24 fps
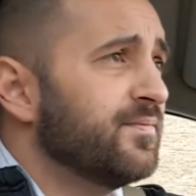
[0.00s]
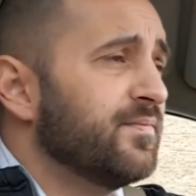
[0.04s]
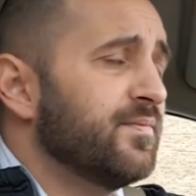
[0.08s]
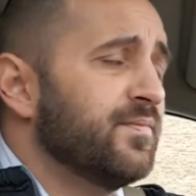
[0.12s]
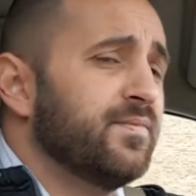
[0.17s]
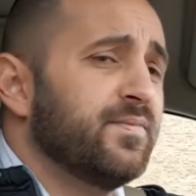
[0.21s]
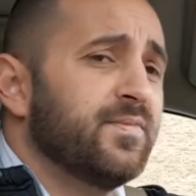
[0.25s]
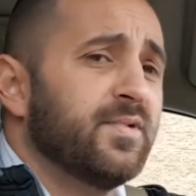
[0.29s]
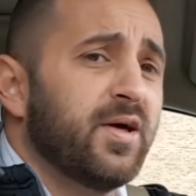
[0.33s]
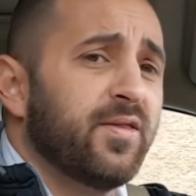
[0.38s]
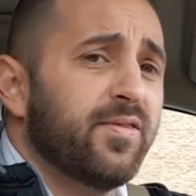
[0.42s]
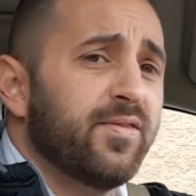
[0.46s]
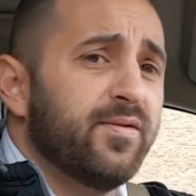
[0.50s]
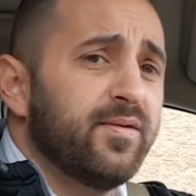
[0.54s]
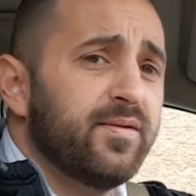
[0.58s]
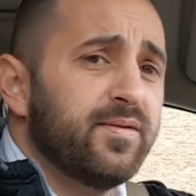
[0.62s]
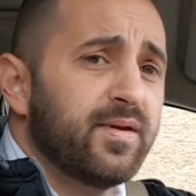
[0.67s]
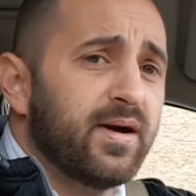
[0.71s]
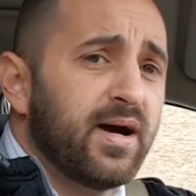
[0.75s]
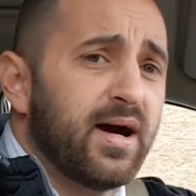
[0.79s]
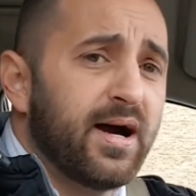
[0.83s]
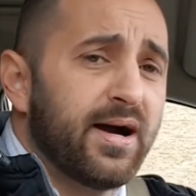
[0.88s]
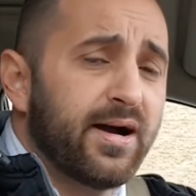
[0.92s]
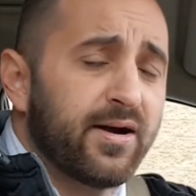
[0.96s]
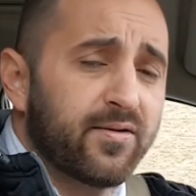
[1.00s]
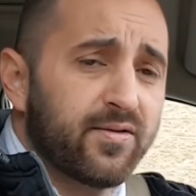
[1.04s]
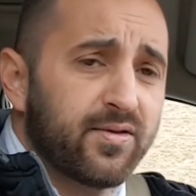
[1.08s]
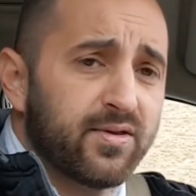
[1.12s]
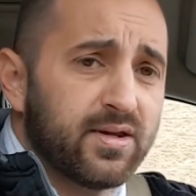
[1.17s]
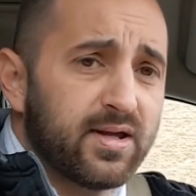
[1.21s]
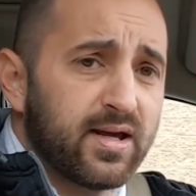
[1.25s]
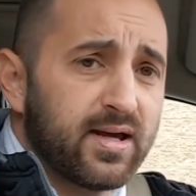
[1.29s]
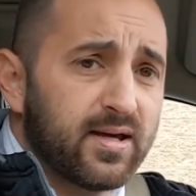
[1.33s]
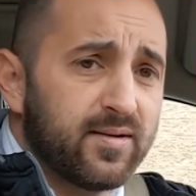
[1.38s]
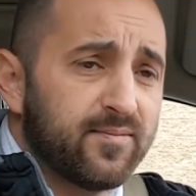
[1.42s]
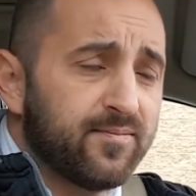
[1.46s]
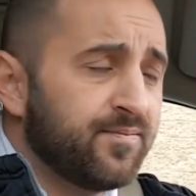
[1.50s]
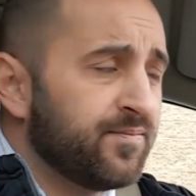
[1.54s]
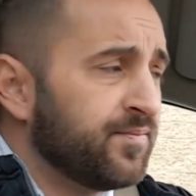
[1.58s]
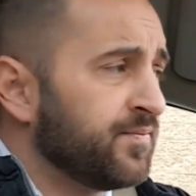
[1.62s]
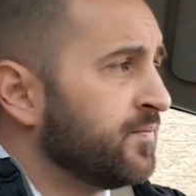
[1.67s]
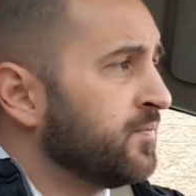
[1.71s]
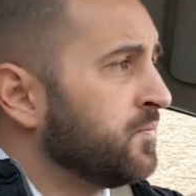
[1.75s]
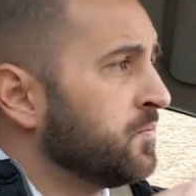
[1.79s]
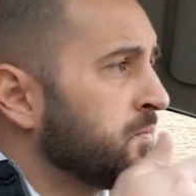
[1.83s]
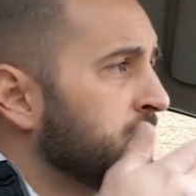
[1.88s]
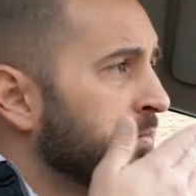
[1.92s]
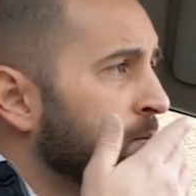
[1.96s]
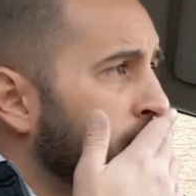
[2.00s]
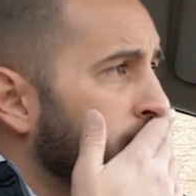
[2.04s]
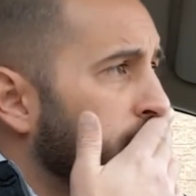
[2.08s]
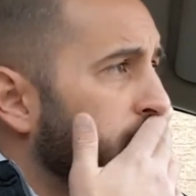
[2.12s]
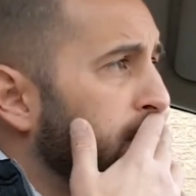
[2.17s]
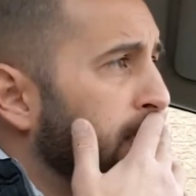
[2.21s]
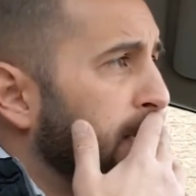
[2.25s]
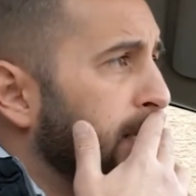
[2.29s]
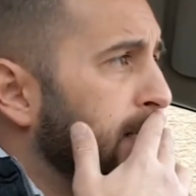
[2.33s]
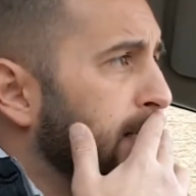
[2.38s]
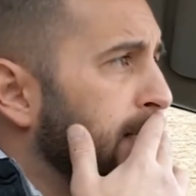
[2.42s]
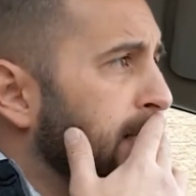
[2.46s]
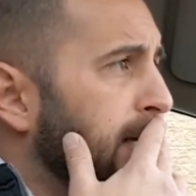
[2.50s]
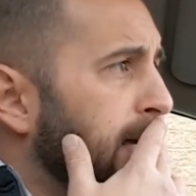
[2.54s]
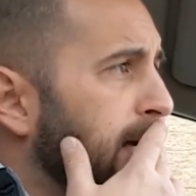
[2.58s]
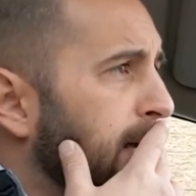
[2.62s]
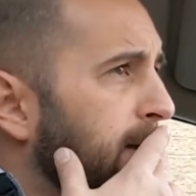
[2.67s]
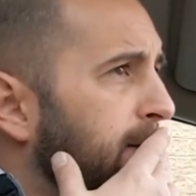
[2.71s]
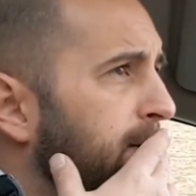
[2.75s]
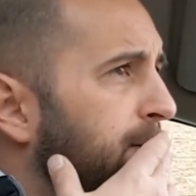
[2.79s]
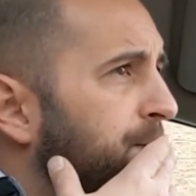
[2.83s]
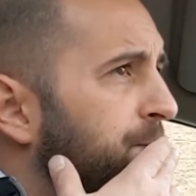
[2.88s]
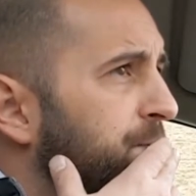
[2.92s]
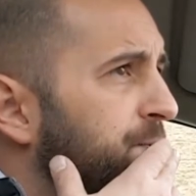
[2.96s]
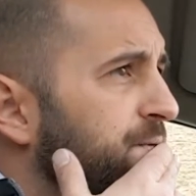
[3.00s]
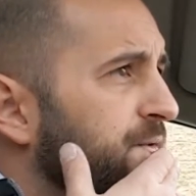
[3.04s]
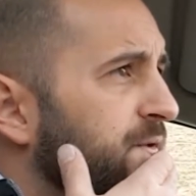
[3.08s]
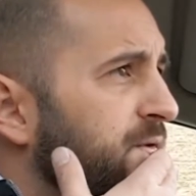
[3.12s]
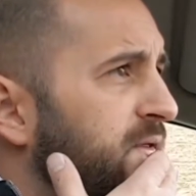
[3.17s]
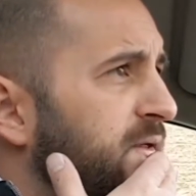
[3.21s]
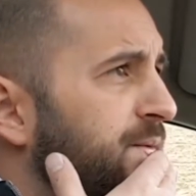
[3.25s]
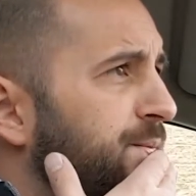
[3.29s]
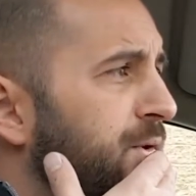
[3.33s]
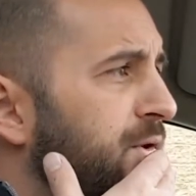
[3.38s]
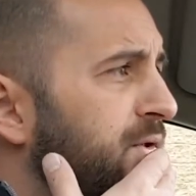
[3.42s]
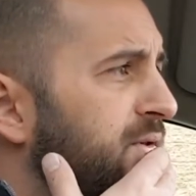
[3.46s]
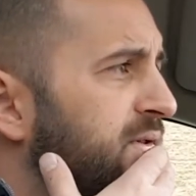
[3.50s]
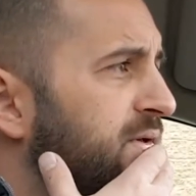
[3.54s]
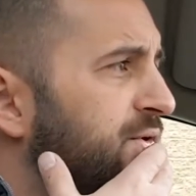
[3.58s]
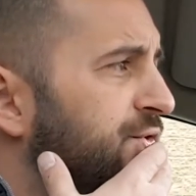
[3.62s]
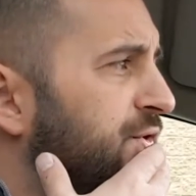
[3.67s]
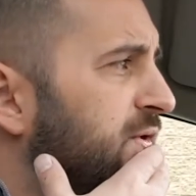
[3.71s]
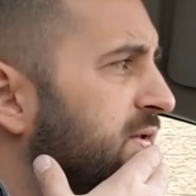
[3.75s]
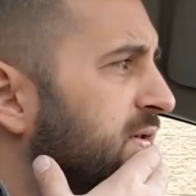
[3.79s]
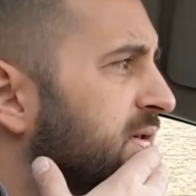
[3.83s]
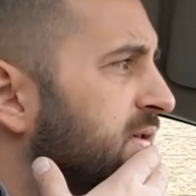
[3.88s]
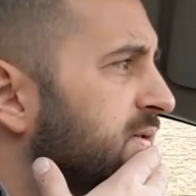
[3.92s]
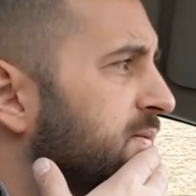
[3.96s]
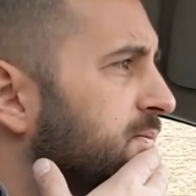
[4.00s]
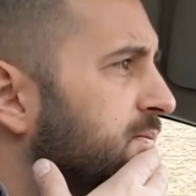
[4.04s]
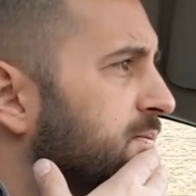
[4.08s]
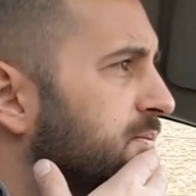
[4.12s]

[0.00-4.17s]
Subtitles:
nothing higher than that. And so they basically just